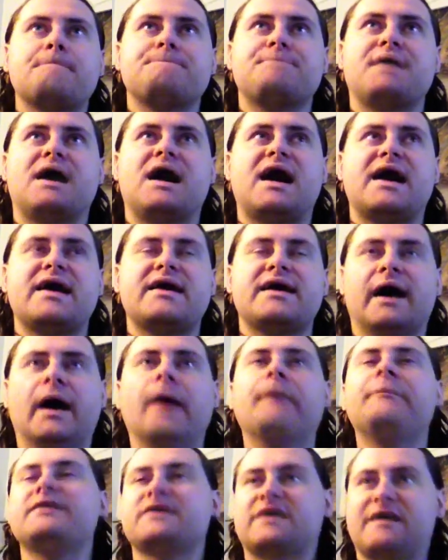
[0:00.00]
by
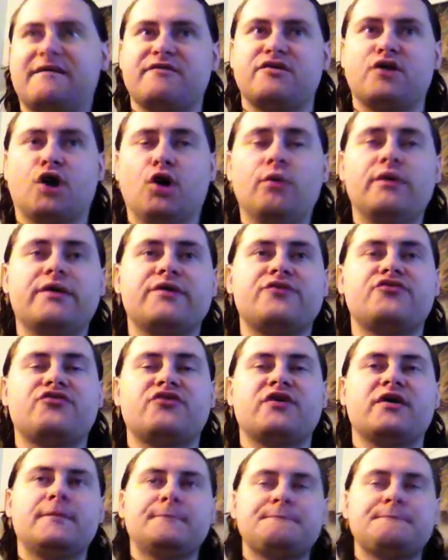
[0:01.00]
helping Kevin Owens